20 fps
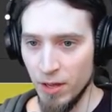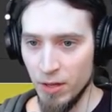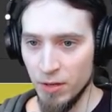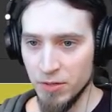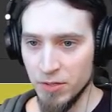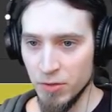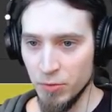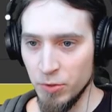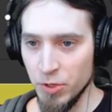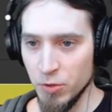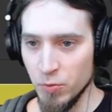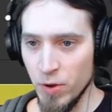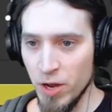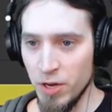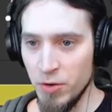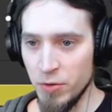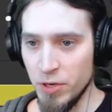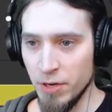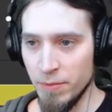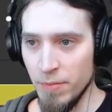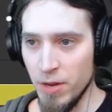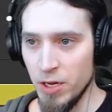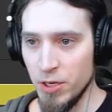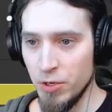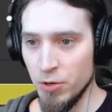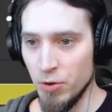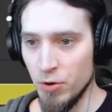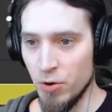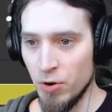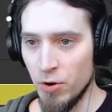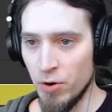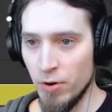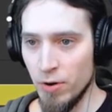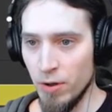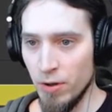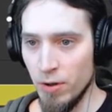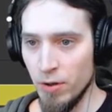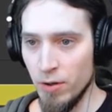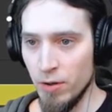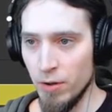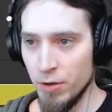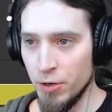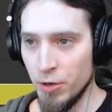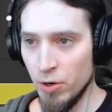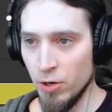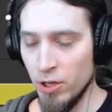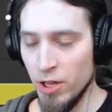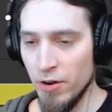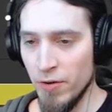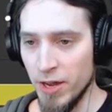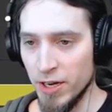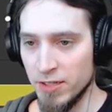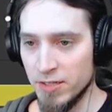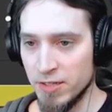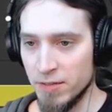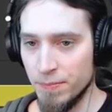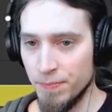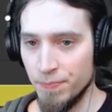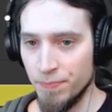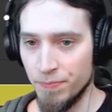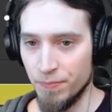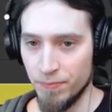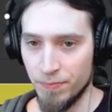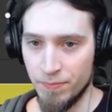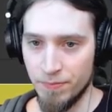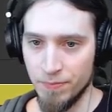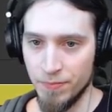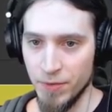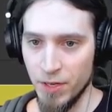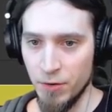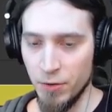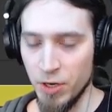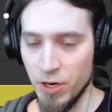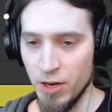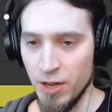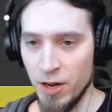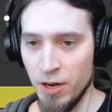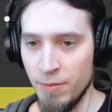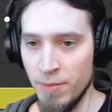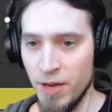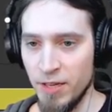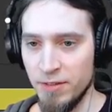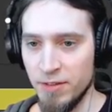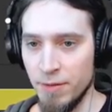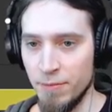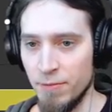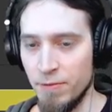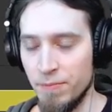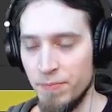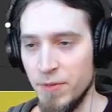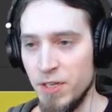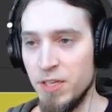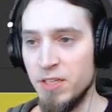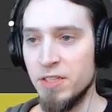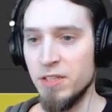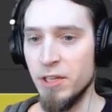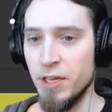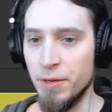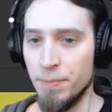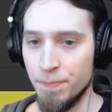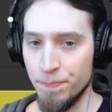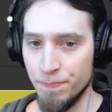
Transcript: So this way you can make your uh, your lyrics and you can animate them easily.